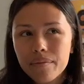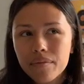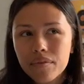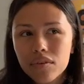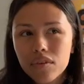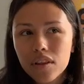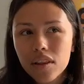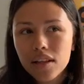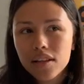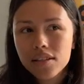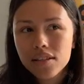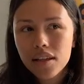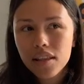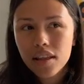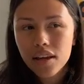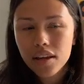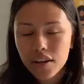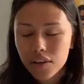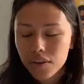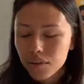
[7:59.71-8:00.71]
So let's say
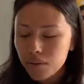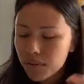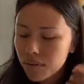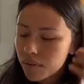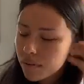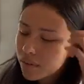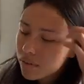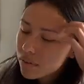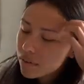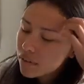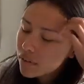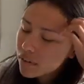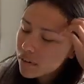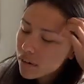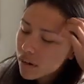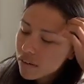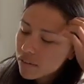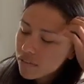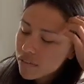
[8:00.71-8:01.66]
you are